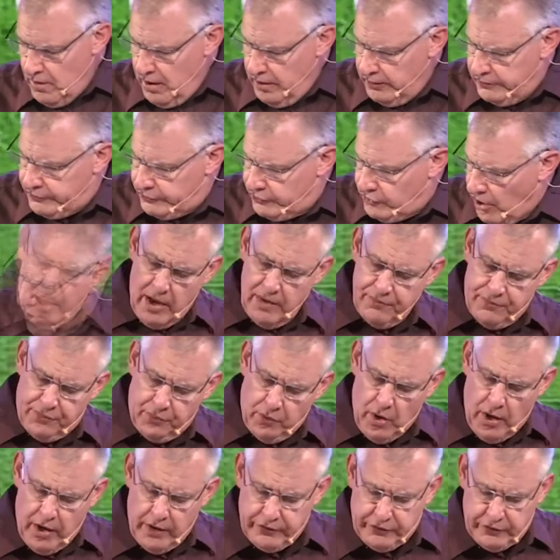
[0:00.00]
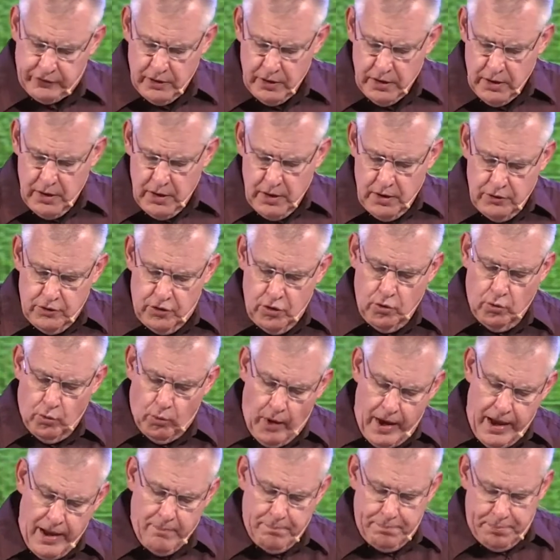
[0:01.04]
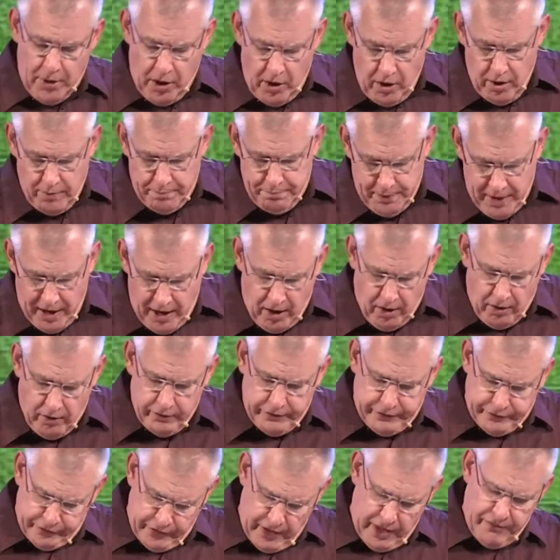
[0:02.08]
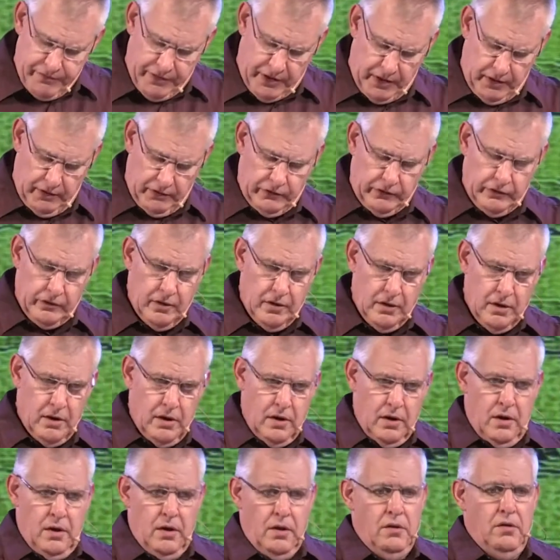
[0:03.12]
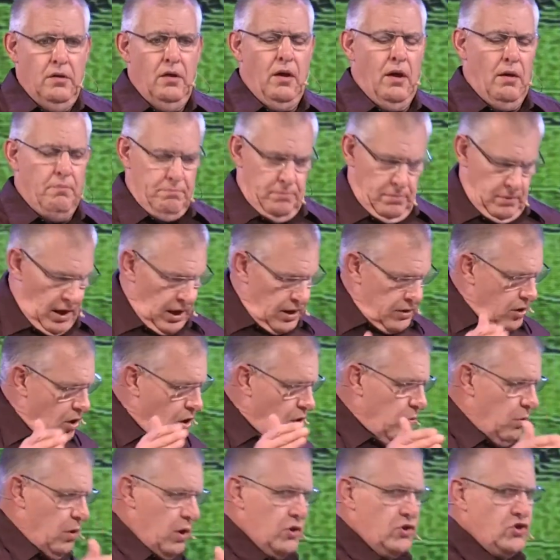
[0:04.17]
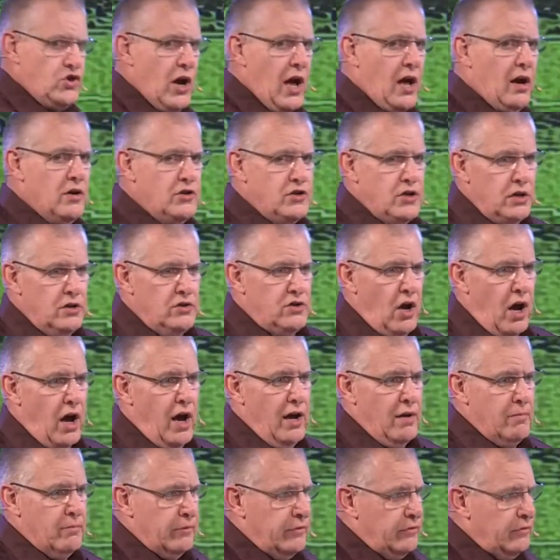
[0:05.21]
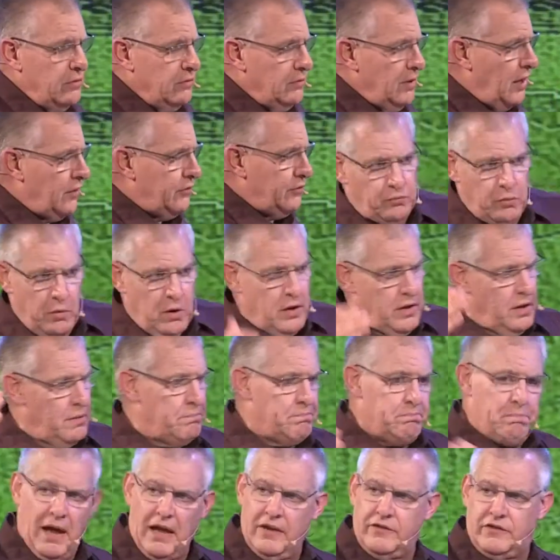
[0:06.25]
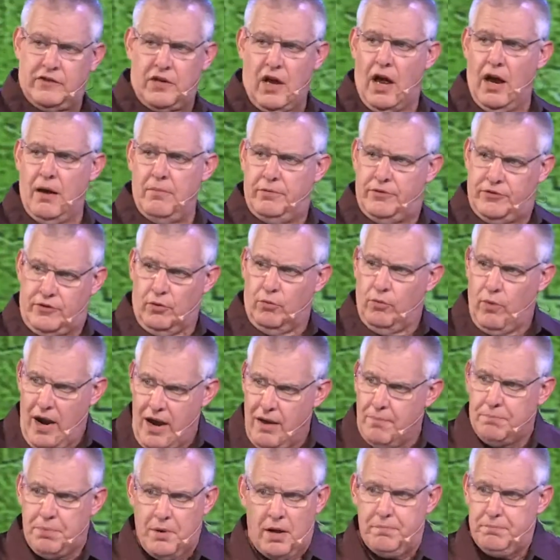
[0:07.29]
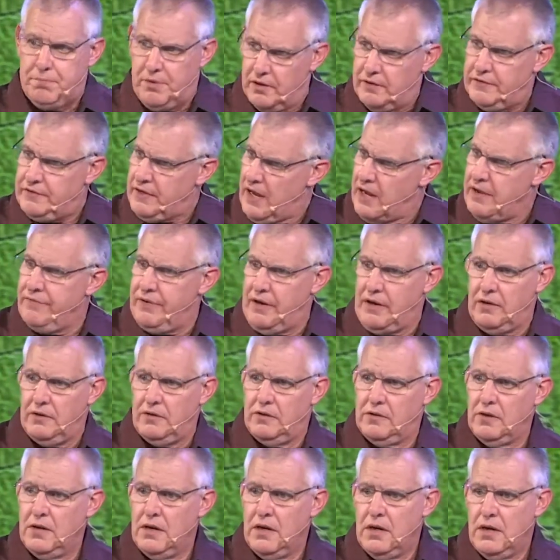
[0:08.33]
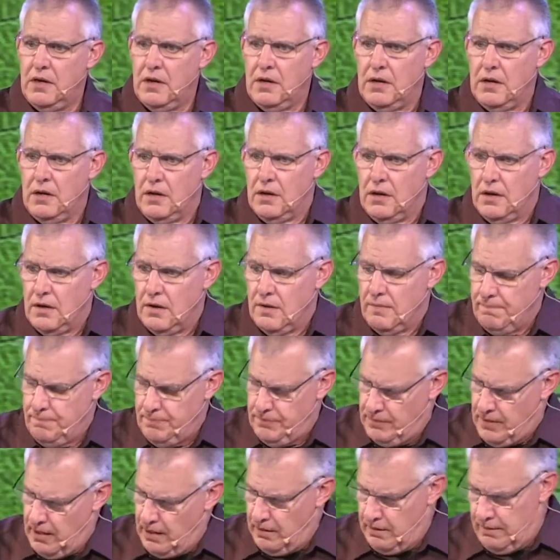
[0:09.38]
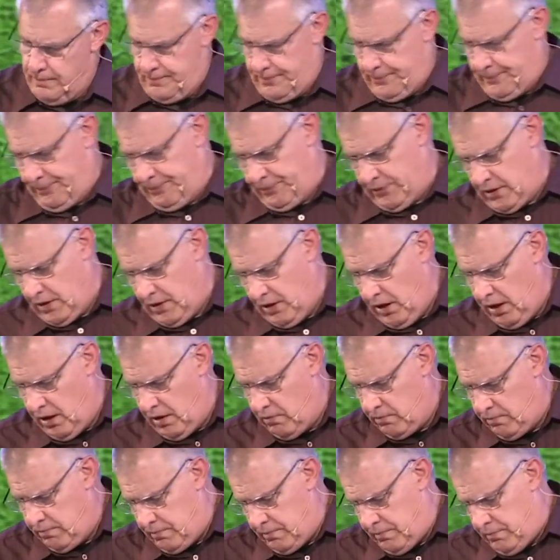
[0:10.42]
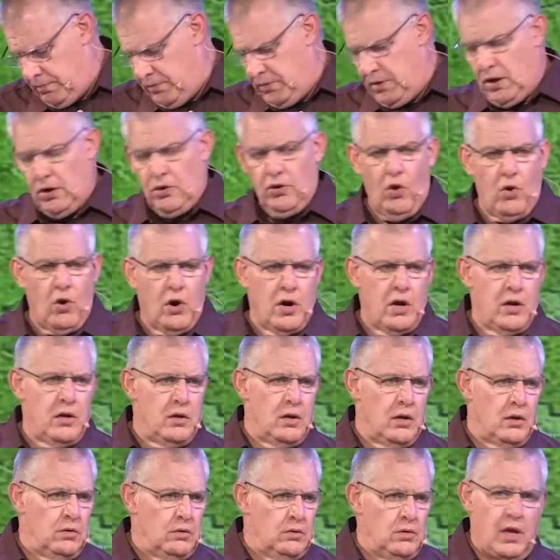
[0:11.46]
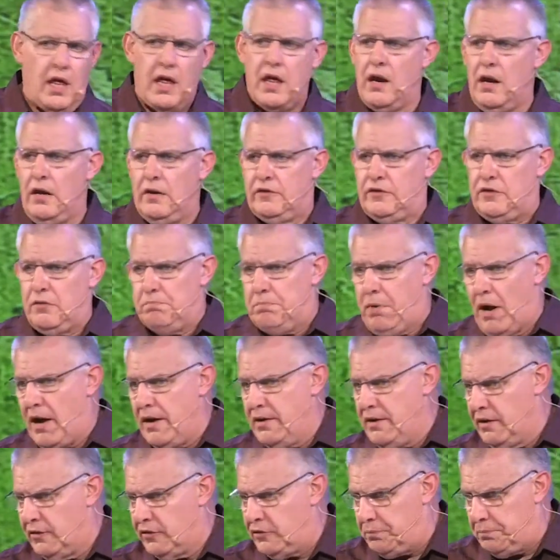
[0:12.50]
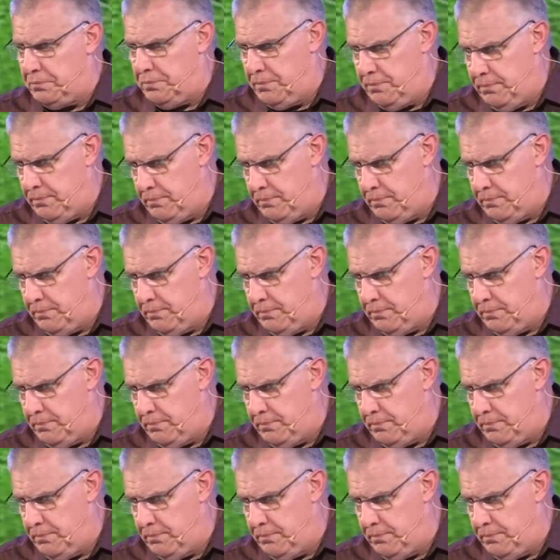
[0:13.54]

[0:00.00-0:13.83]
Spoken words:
It's time for us to ramp up our savings. I know we're in challenging times. That's one of the best times to ramp up your savings. The Lord led us to buy this